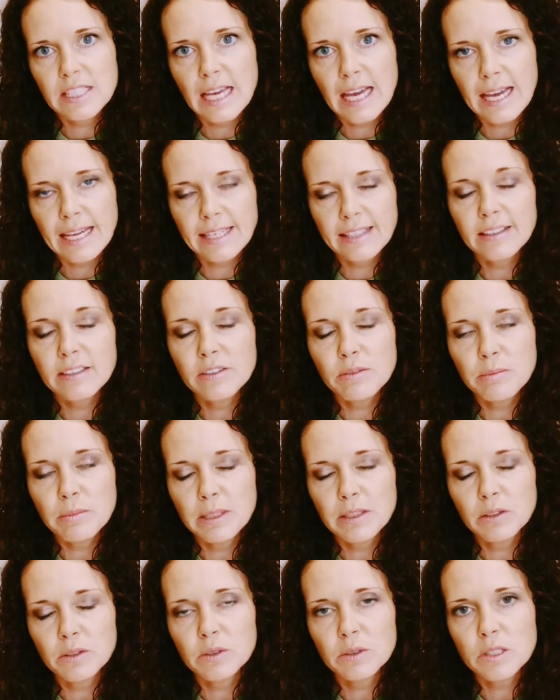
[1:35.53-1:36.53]
I hand
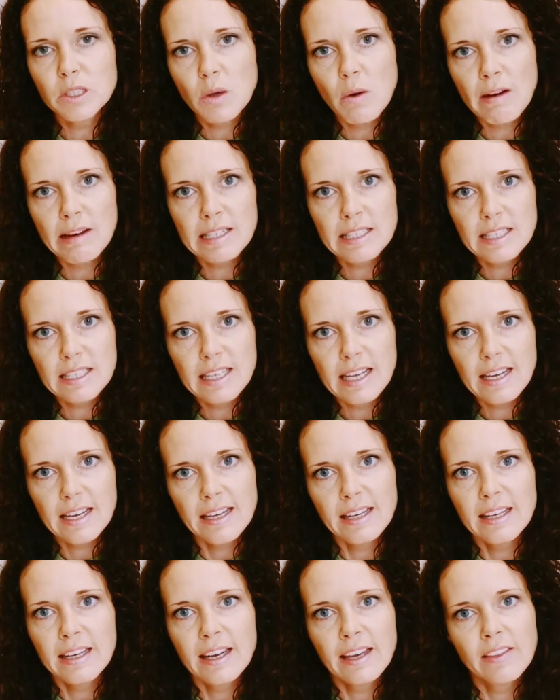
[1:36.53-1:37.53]
milk twice a
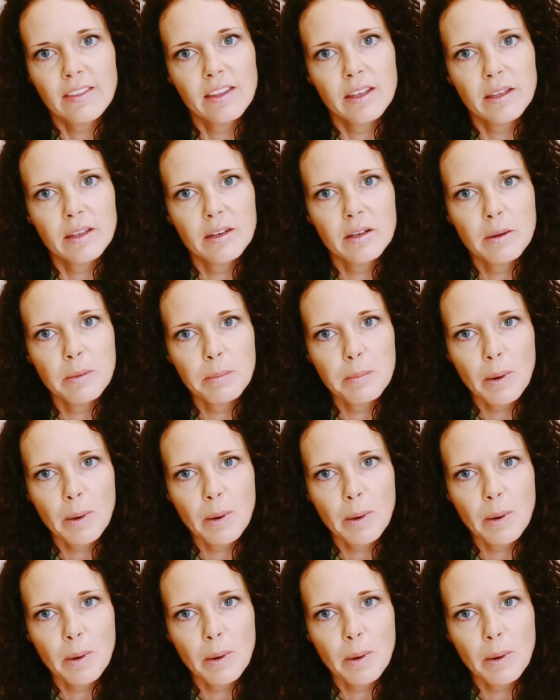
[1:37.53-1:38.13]
day and then